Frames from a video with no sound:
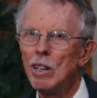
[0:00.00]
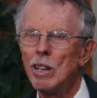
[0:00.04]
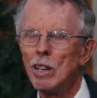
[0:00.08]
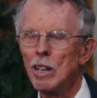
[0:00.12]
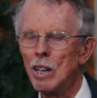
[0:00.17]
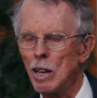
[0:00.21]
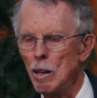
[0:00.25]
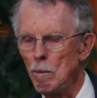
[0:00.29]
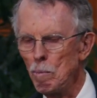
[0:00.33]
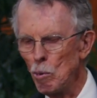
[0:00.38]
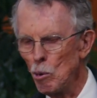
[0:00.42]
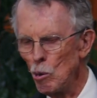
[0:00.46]

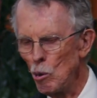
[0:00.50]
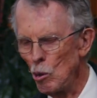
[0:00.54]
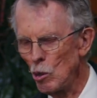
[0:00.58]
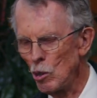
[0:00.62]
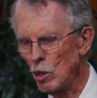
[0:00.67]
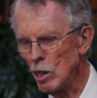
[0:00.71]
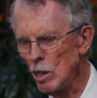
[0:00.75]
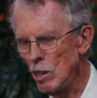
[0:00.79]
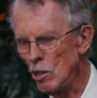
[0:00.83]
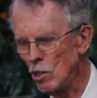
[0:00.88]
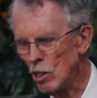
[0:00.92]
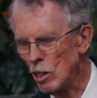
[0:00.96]
keep all
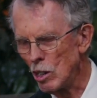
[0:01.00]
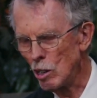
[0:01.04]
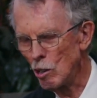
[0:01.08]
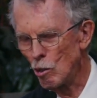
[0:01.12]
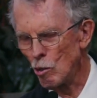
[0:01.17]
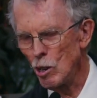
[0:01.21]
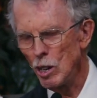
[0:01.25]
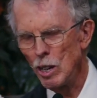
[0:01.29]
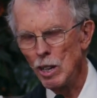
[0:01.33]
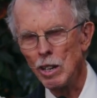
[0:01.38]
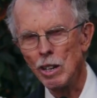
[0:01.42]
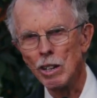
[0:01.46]
these
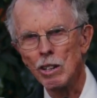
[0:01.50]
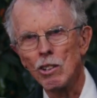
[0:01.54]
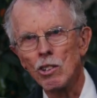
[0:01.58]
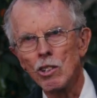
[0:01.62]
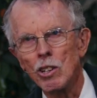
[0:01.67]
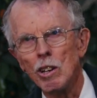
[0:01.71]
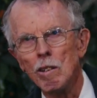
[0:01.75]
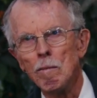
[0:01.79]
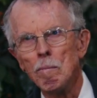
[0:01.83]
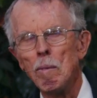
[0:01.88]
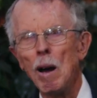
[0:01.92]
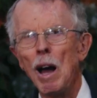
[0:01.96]
ingredients
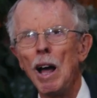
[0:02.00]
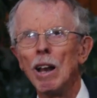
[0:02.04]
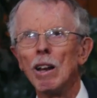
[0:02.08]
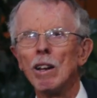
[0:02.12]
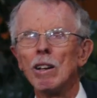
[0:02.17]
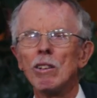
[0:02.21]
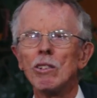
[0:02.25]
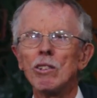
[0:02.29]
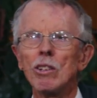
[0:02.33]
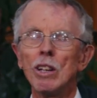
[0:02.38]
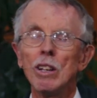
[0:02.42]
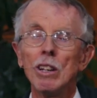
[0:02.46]
in
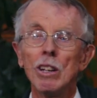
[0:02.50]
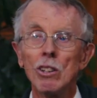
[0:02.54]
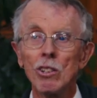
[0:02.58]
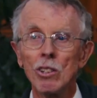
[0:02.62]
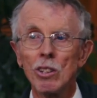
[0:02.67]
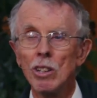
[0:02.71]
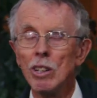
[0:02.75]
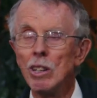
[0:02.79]
balance. And it's,